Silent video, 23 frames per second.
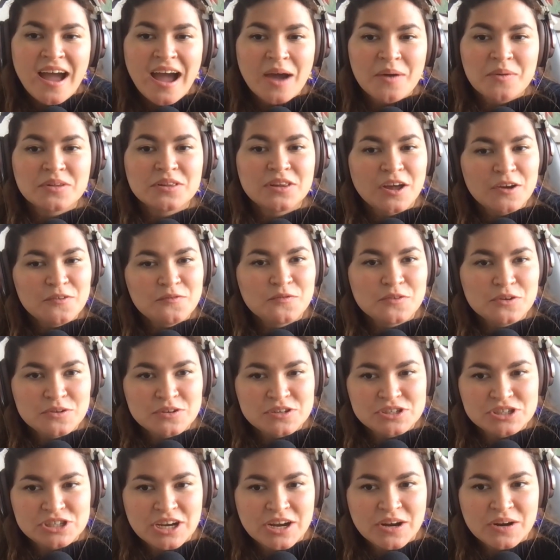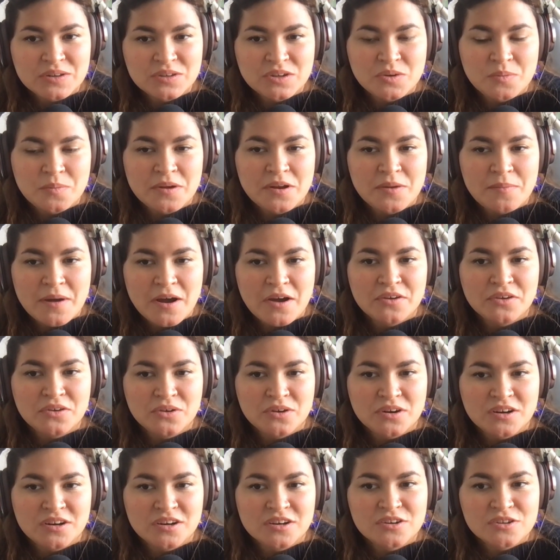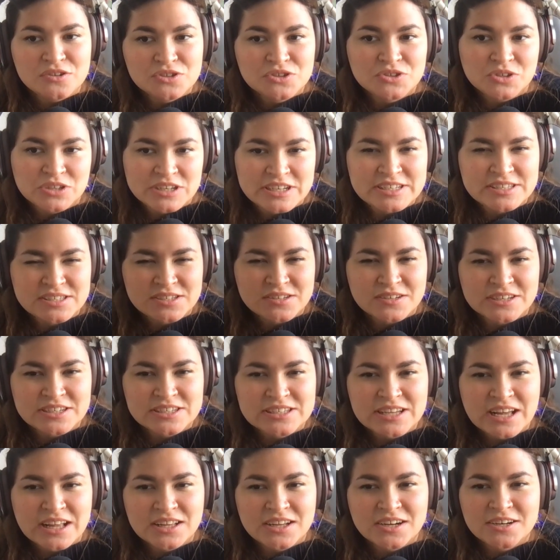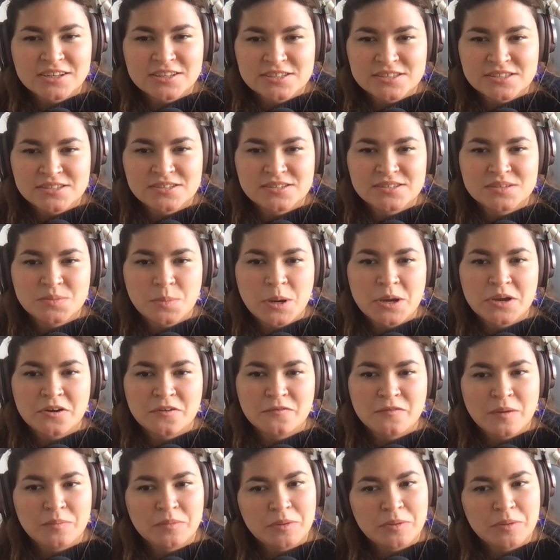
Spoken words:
I would love for you to share a little bit about your cultural history. Tell our listeners about your family